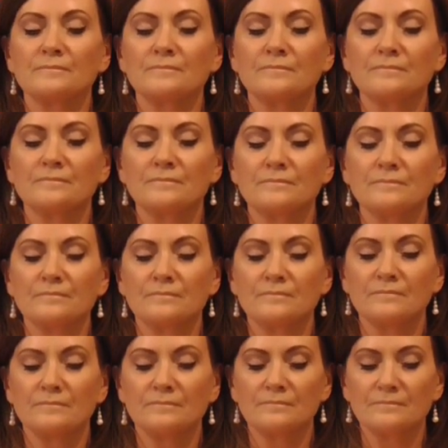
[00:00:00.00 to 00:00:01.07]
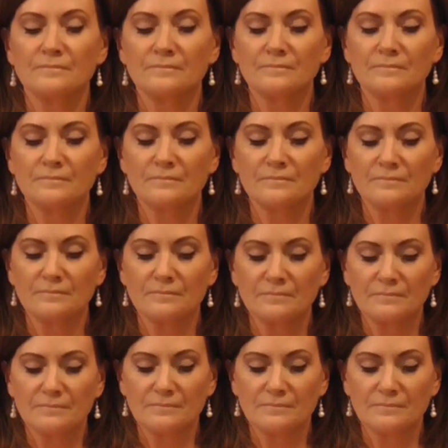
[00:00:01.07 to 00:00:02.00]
(no one is talking)